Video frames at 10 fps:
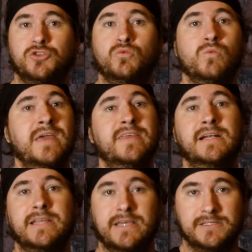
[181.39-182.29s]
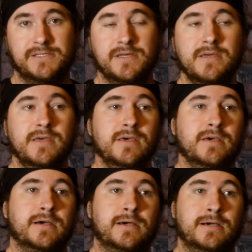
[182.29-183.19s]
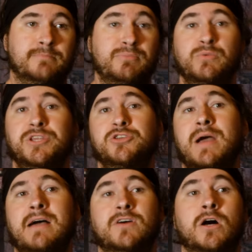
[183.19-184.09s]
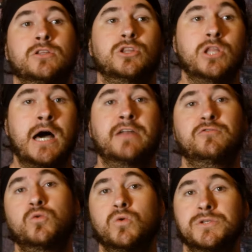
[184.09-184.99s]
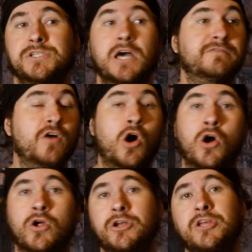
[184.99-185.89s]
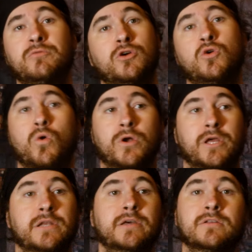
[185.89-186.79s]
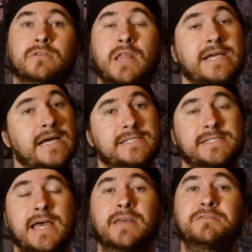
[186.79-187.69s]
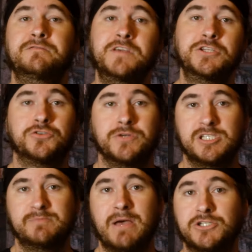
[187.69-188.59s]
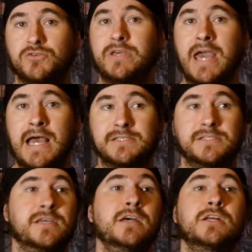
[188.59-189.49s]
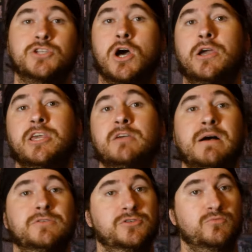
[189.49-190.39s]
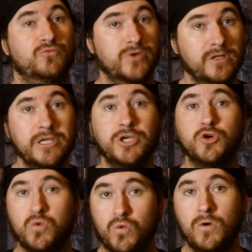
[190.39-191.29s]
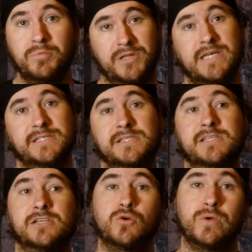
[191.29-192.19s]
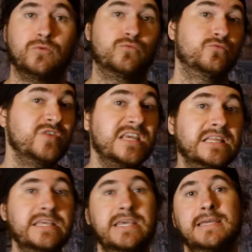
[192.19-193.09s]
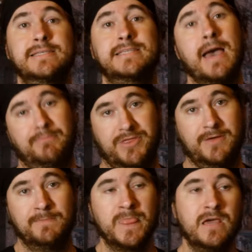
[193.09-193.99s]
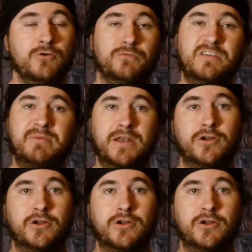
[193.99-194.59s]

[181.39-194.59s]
the way that it is. But we do have a lot of cool stuff already recorded, like I said, featuring special guests, talking about some really cool places and going really in depth. We've been